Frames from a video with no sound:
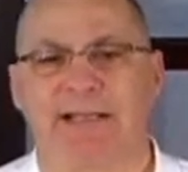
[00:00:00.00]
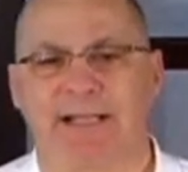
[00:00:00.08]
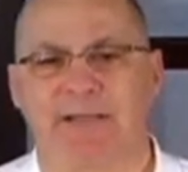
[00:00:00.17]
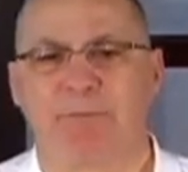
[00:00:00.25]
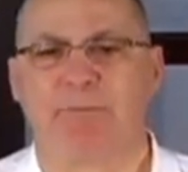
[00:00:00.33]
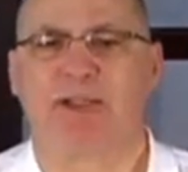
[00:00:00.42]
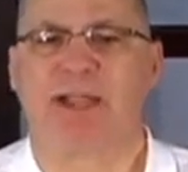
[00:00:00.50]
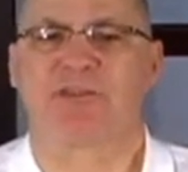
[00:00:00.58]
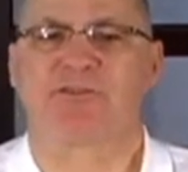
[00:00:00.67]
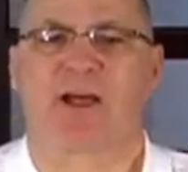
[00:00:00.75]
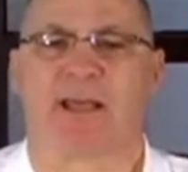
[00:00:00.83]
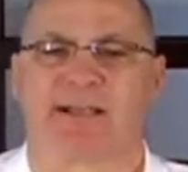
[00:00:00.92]
like the
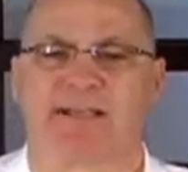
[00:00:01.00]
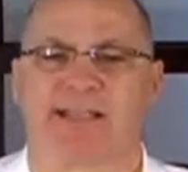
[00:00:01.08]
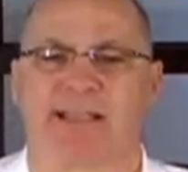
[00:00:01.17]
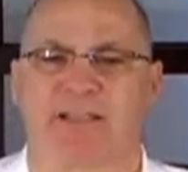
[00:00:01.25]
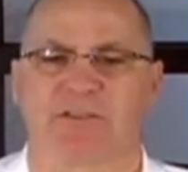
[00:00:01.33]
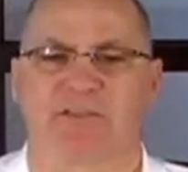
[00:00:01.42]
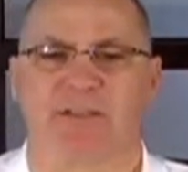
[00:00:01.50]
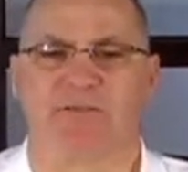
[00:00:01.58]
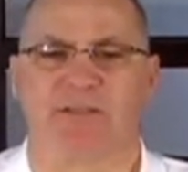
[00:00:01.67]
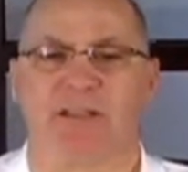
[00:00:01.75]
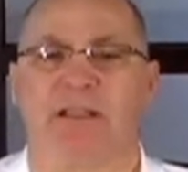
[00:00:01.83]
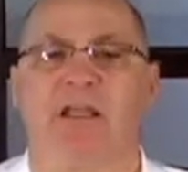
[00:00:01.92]
Plantronics
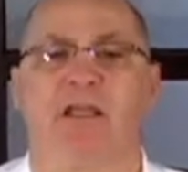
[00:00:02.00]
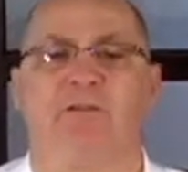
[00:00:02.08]
CS50